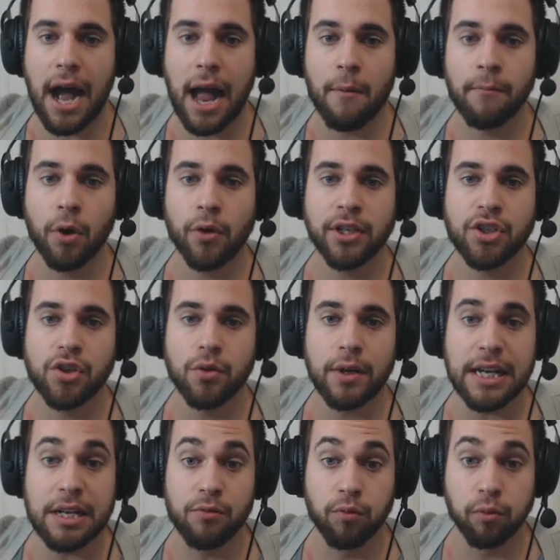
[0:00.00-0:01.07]
I'm going to
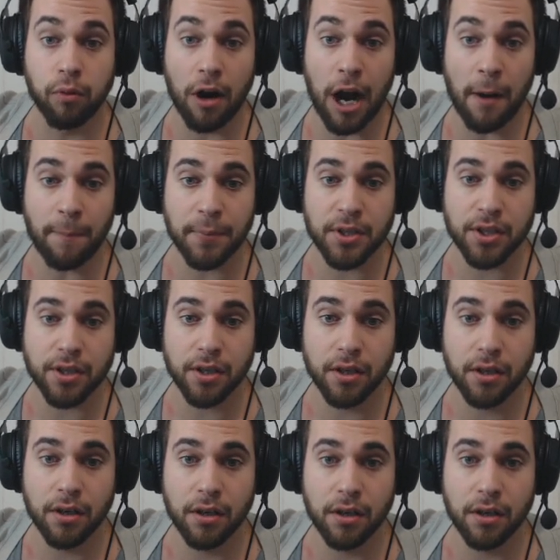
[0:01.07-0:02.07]
Erupt.